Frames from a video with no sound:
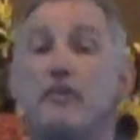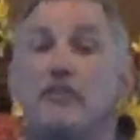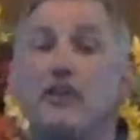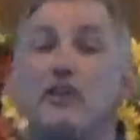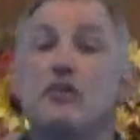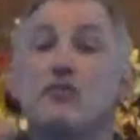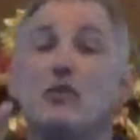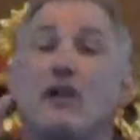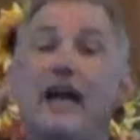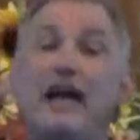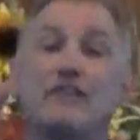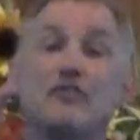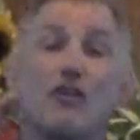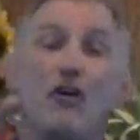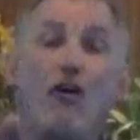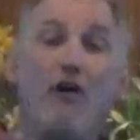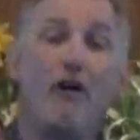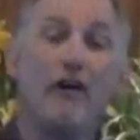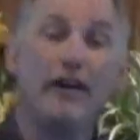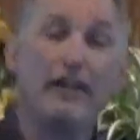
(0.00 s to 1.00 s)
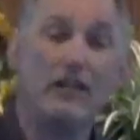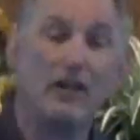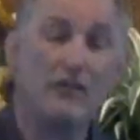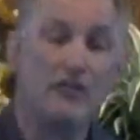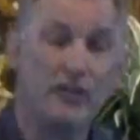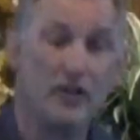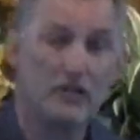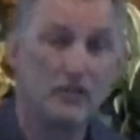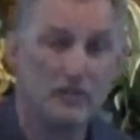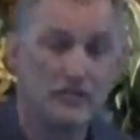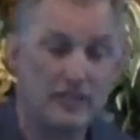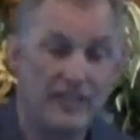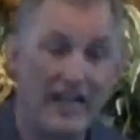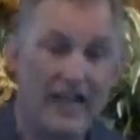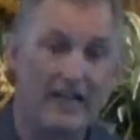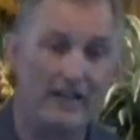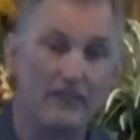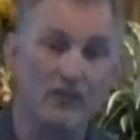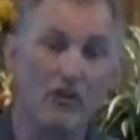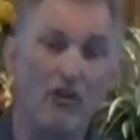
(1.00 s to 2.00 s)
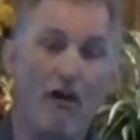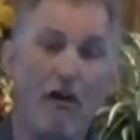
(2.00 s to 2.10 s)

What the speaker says: but the Israelites are already on the other side.